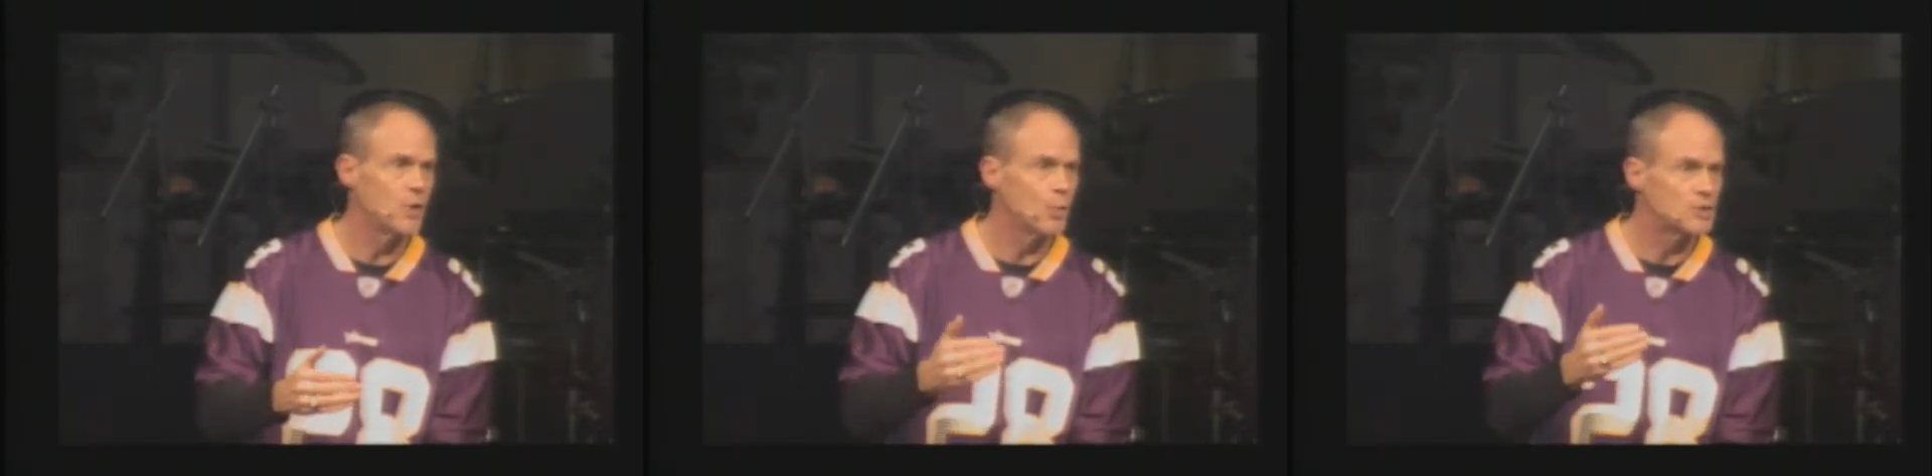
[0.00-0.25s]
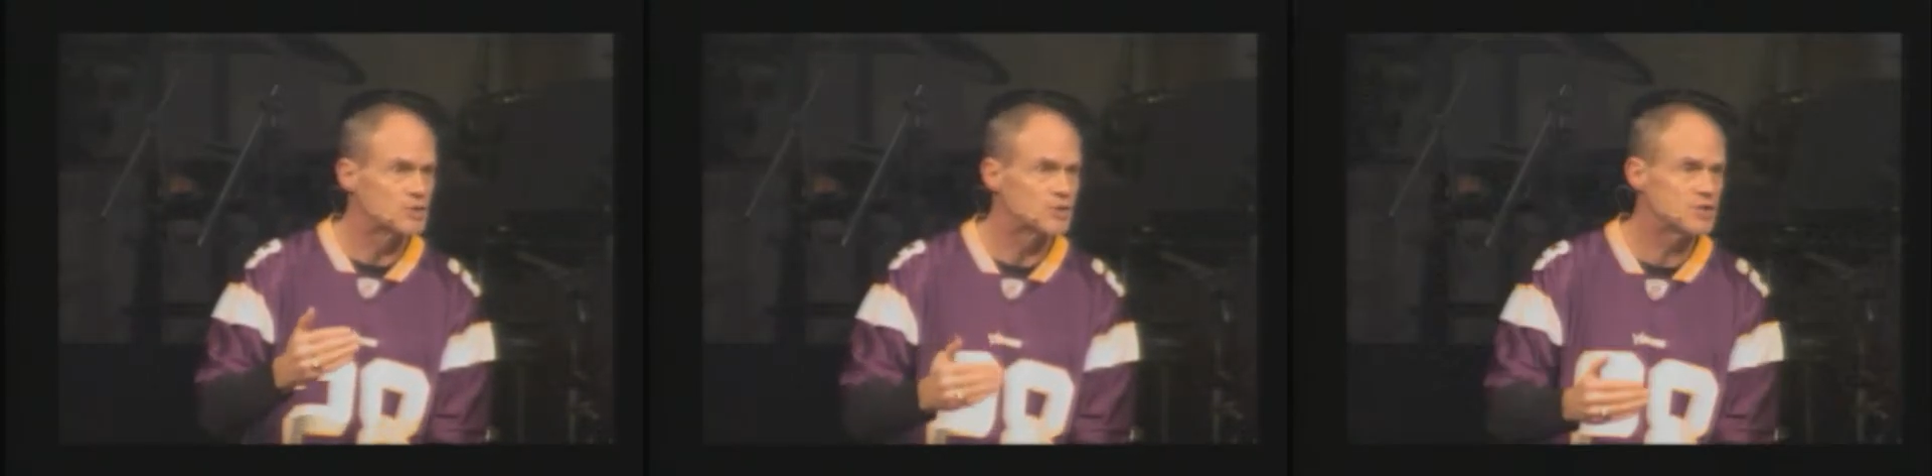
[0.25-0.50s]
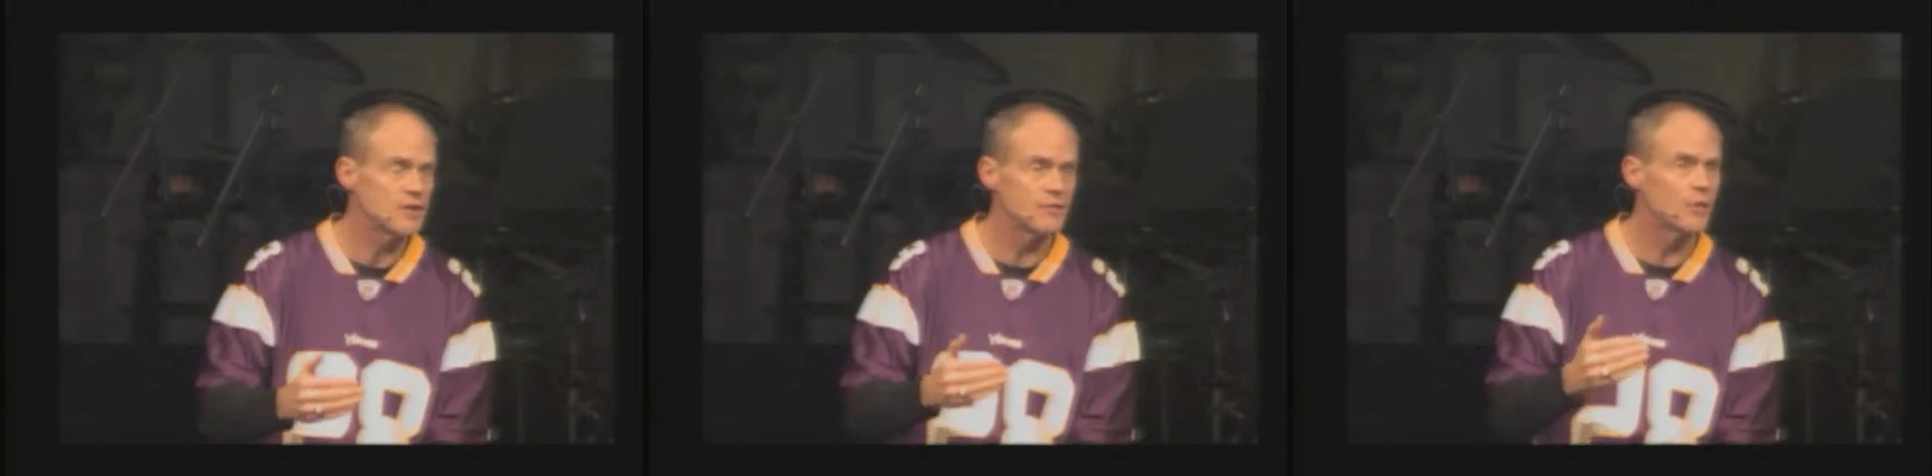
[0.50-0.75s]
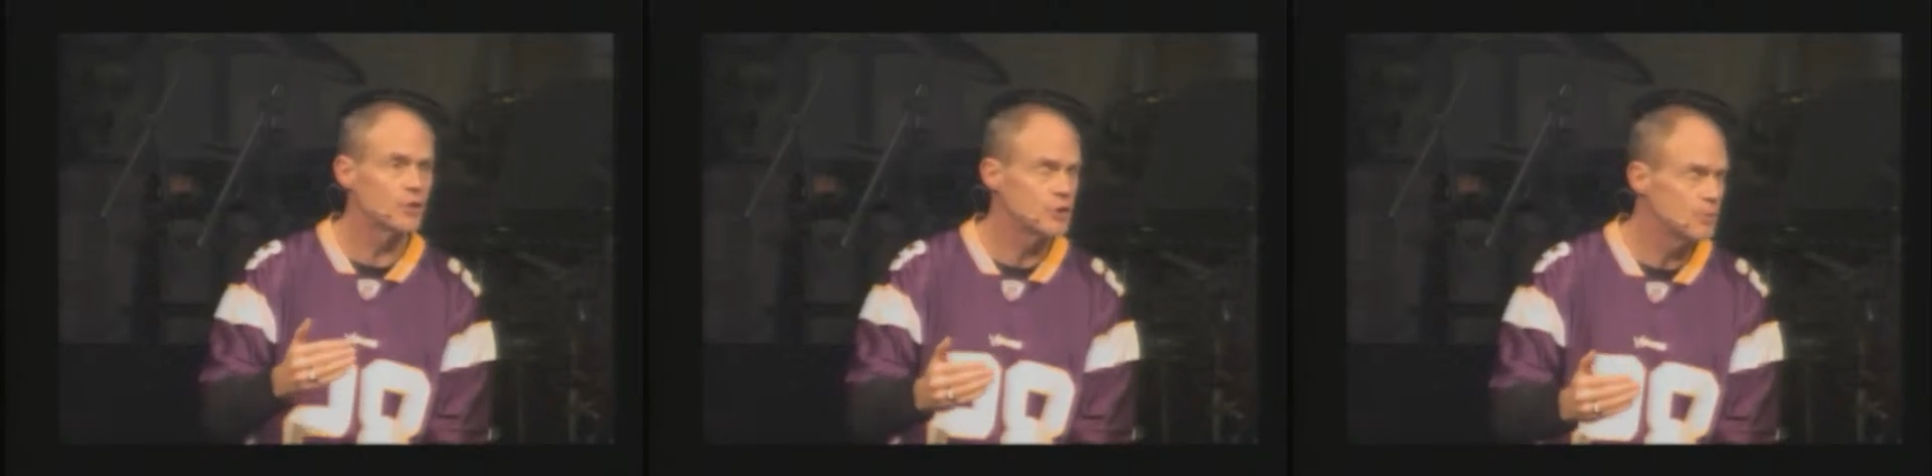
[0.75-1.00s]
with
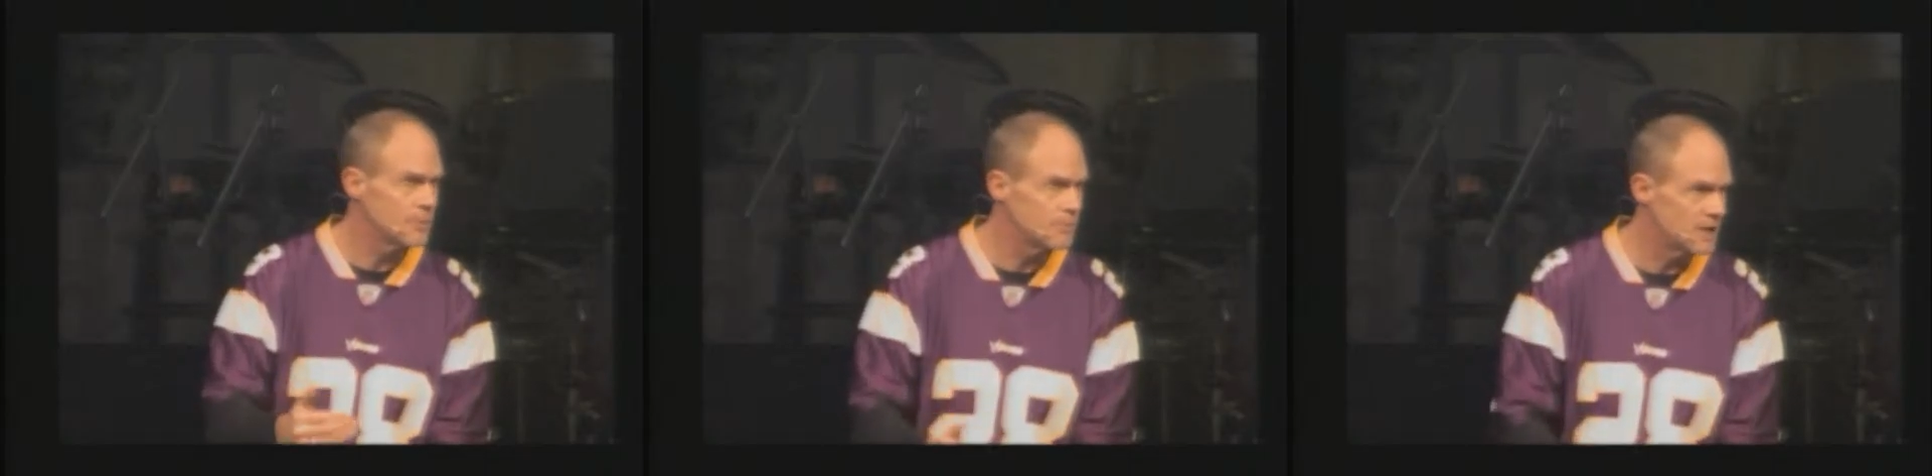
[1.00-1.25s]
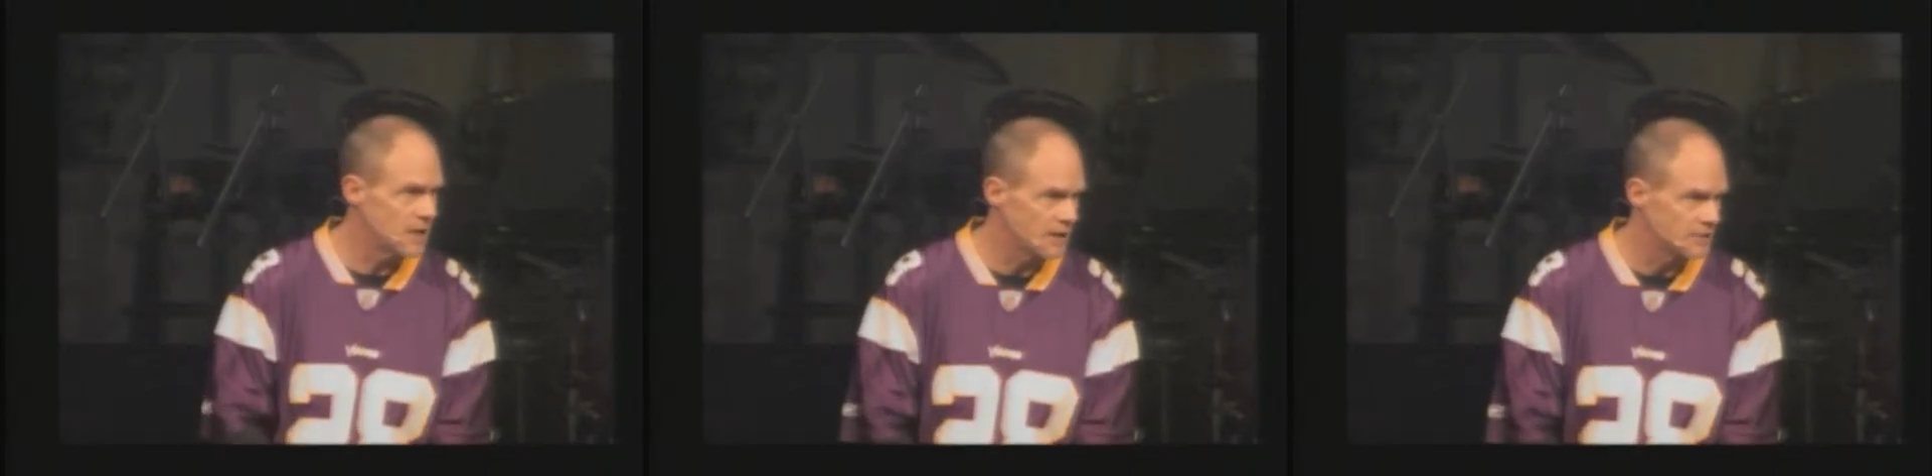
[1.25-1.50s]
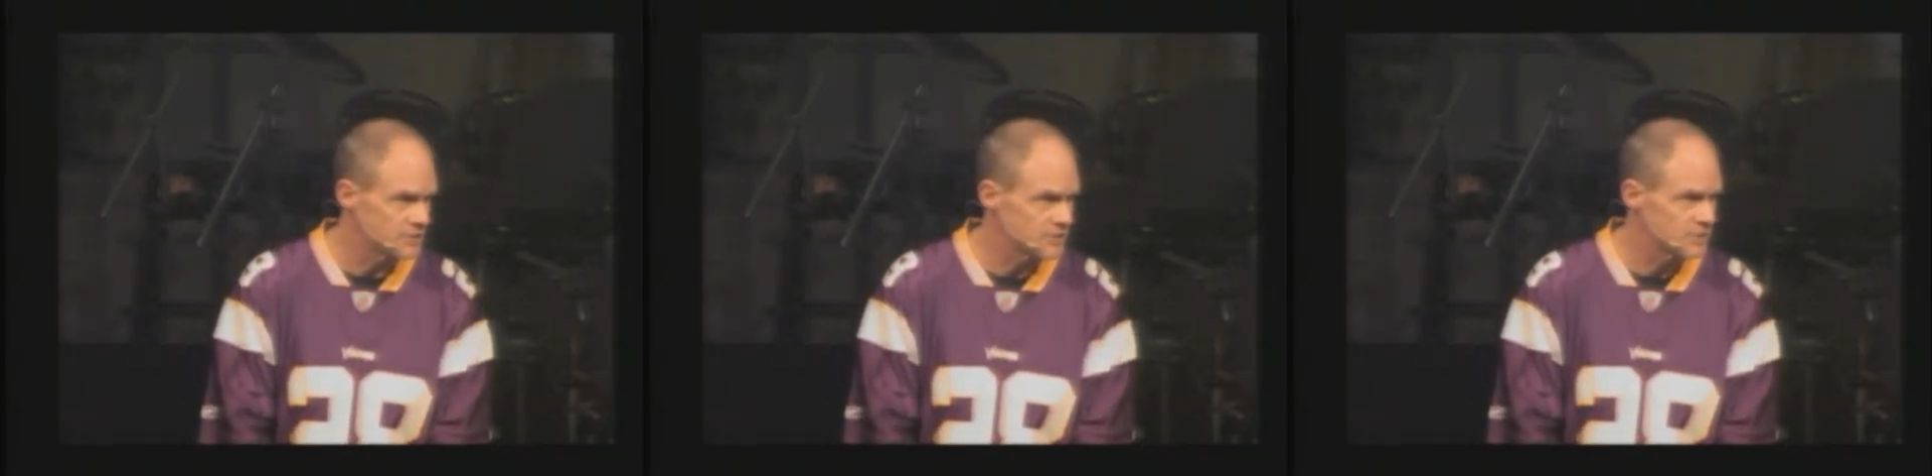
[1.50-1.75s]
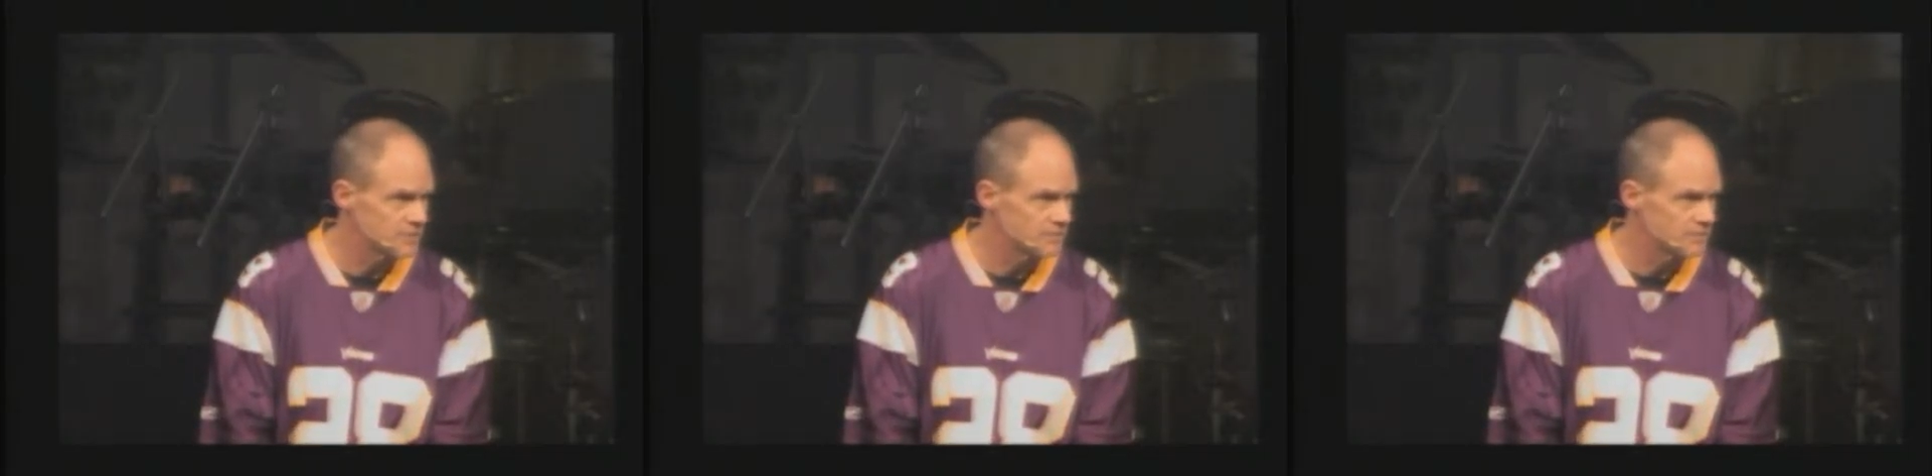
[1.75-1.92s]
sinful human beings.